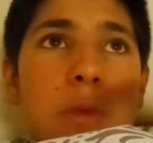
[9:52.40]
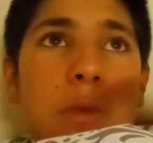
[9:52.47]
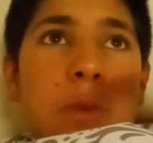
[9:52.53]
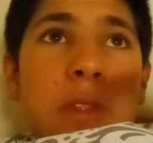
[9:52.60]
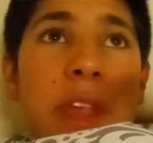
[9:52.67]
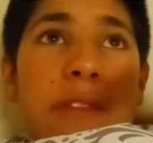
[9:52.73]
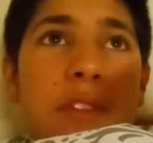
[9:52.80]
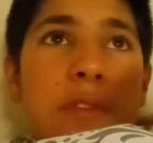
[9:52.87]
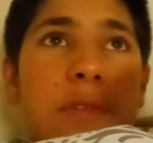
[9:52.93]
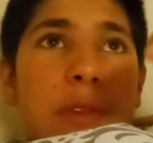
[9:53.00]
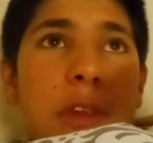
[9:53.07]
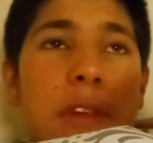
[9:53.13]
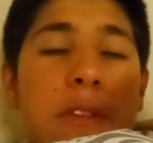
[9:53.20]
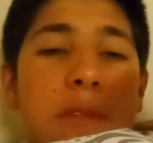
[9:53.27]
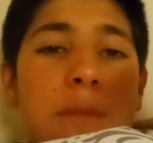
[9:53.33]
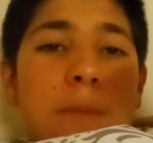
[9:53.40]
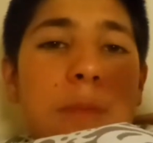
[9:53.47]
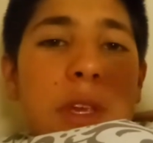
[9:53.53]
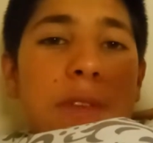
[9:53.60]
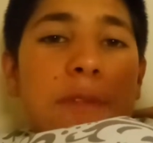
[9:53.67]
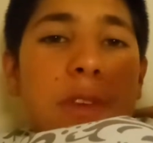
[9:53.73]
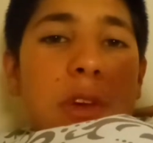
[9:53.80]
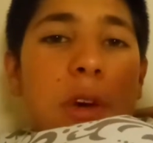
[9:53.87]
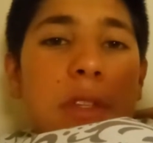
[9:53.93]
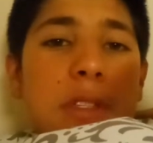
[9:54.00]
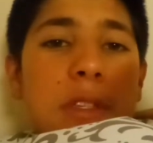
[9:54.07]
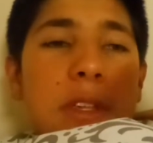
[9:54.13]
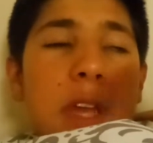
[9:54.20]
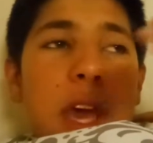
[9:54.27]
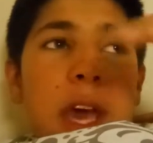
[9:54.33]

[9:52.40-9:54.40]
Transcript: will never be forgotten.